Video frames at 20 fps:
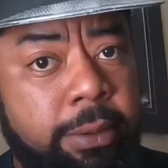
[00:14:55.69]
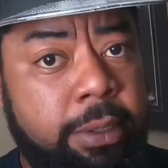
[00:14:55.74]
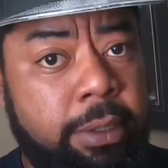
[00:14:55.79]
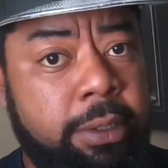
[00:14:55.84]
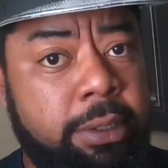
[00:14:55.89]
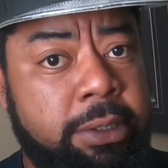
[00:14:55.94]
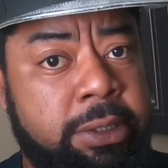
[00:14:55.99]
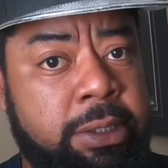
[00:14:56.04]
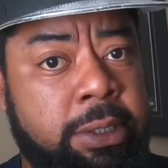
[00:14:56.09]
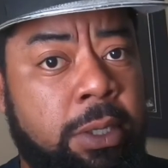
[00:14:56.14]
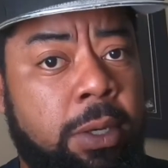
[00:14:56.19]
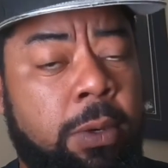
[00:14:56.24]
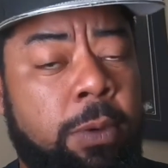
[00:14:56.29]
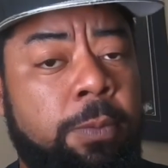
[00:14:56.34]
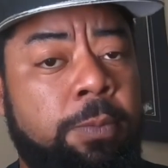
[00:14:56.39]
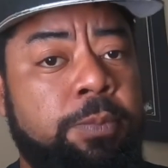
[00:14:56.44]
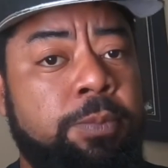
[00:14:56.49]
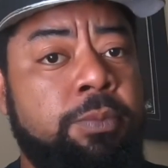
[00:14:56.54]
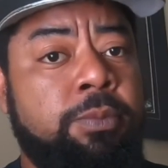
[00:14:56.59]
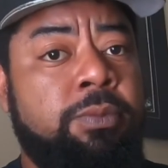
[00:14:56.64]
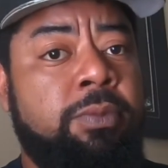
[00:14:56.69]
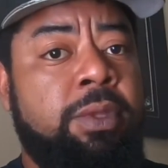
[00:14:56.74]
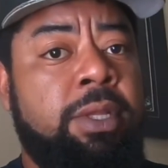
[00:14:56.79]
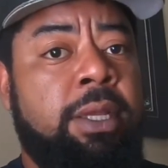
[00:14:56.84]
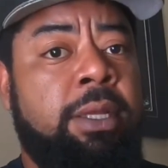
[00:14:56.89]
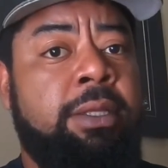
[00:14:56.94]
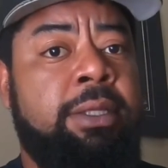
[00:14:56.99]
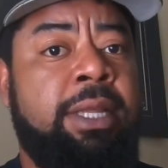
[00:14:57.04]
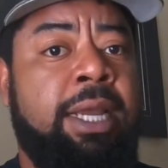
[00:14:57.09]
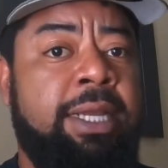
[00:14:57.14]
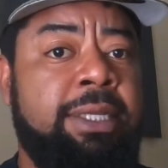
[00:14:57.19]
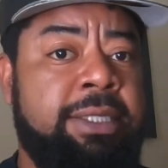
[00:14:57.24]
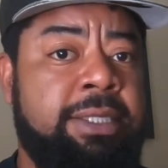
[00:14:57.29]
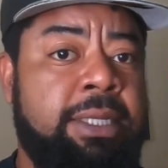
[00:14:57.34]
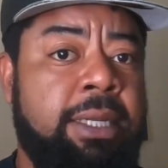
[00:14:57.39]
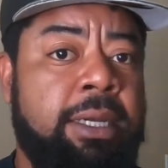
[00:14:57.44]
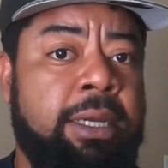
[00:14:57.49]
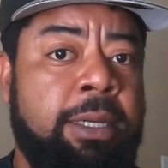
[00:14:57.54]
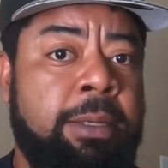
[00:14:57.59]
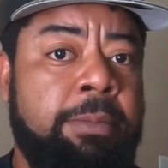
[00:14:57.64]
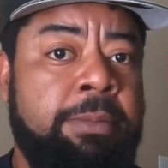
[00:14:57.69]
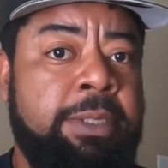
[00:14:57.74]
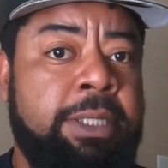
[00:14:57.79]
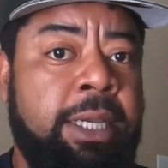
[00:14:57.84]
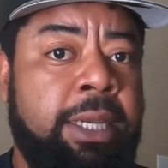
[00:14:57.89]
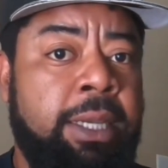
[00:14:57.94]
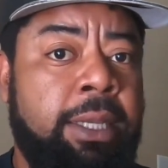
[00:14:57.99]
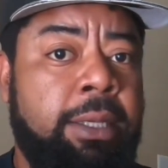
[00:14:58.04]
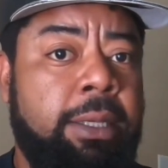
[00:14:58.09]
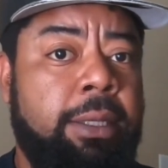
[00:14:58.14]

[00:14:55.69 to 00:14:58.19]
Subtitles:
So that's the update.